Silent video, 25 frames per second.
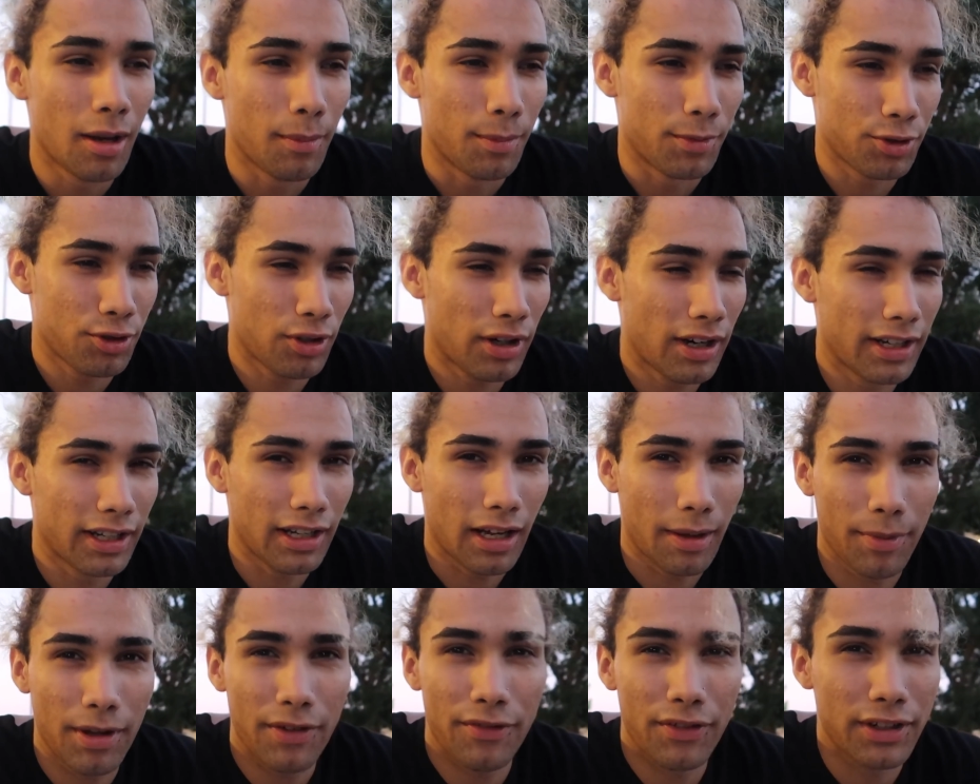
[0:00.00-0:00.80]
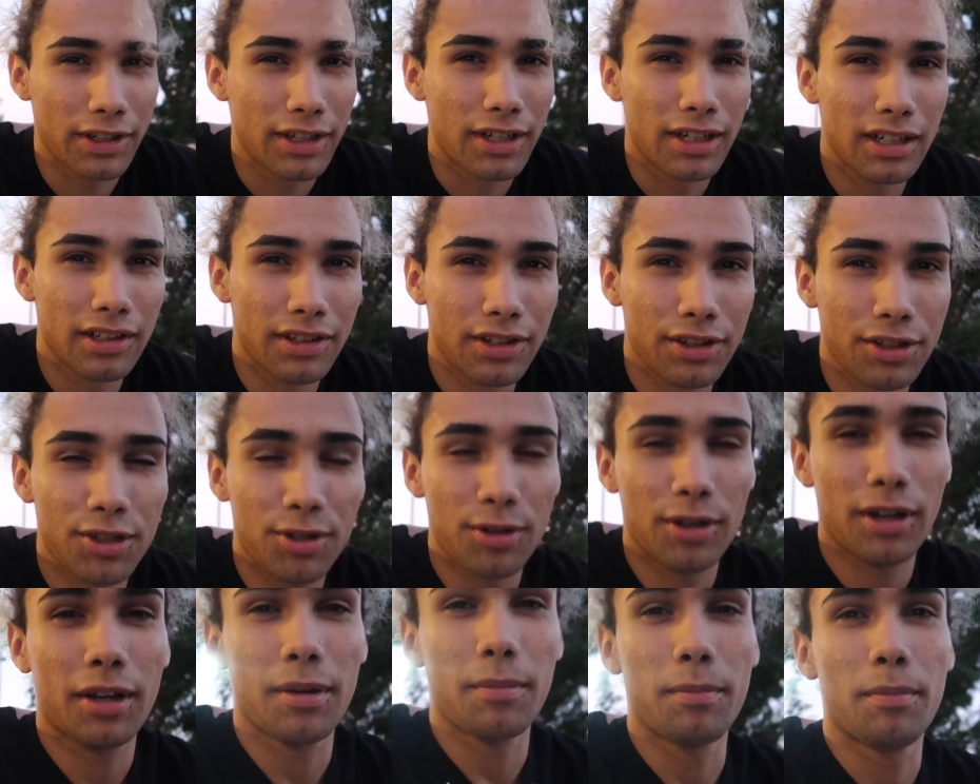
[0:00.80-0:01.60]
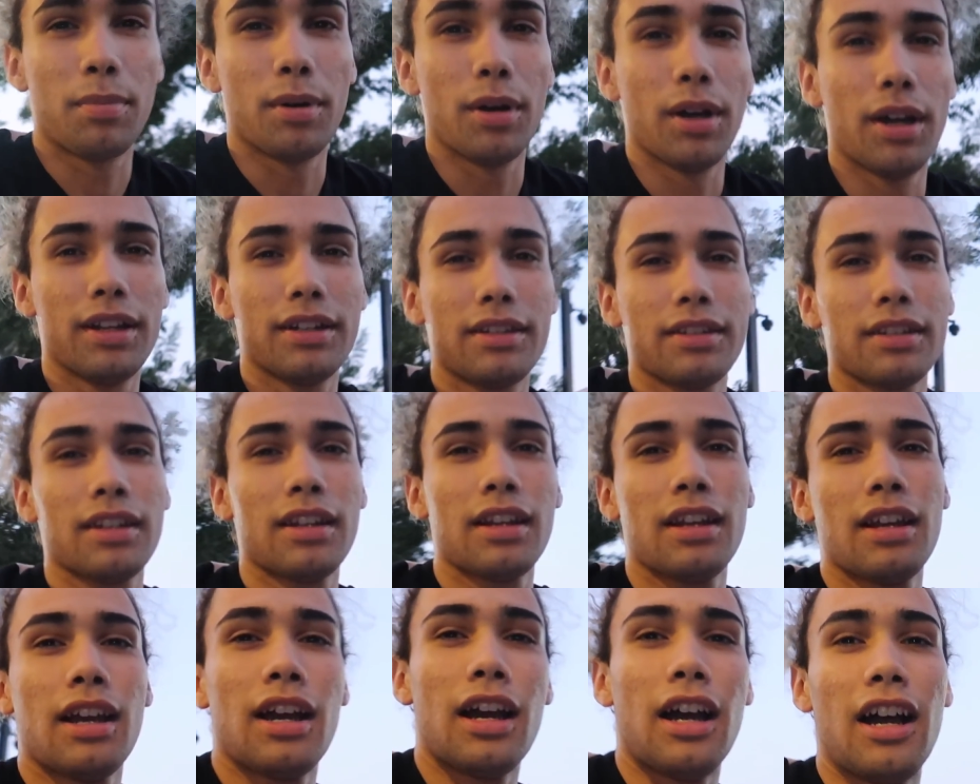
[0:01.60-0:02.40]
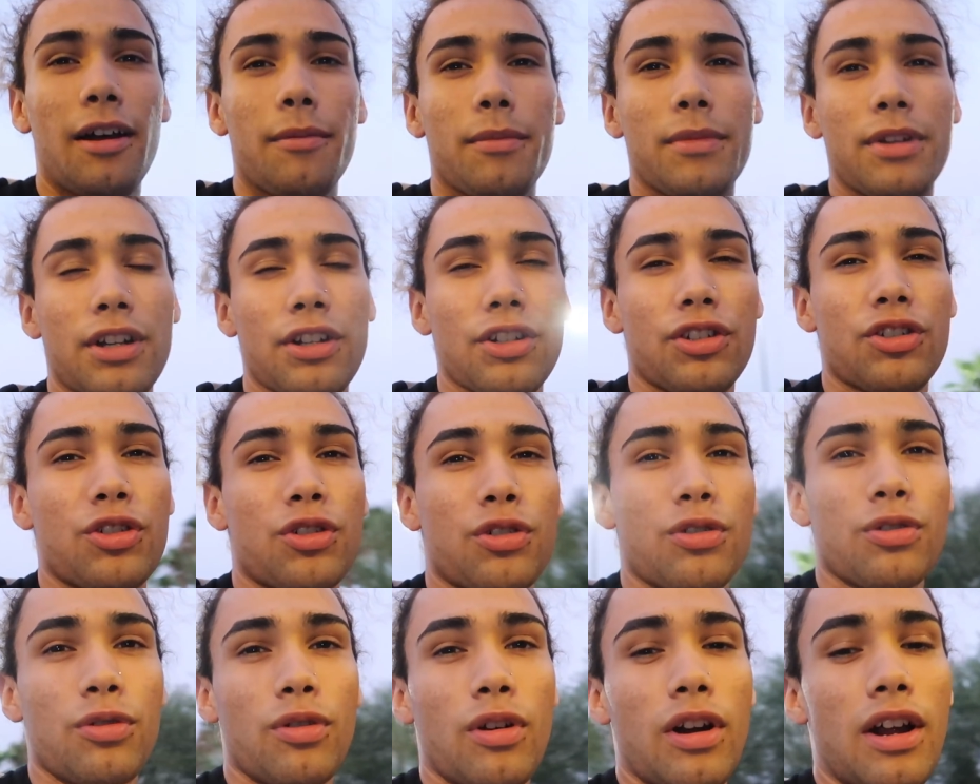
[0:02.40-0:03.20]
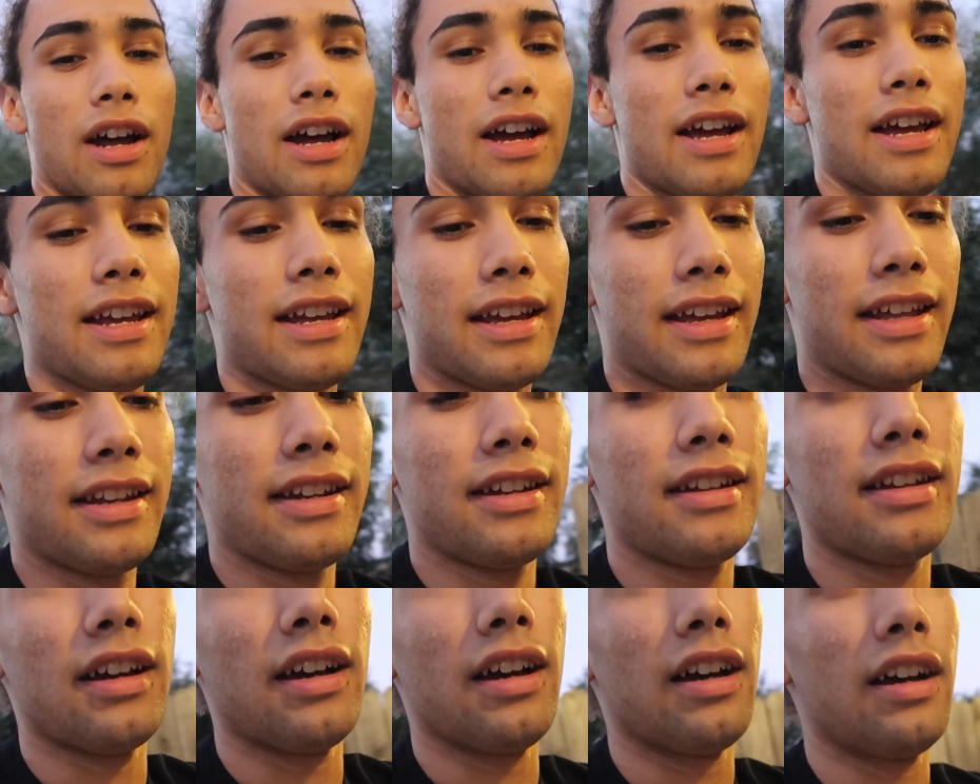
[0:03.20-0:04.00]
I'm not very good at this trick, but I'm gonna try and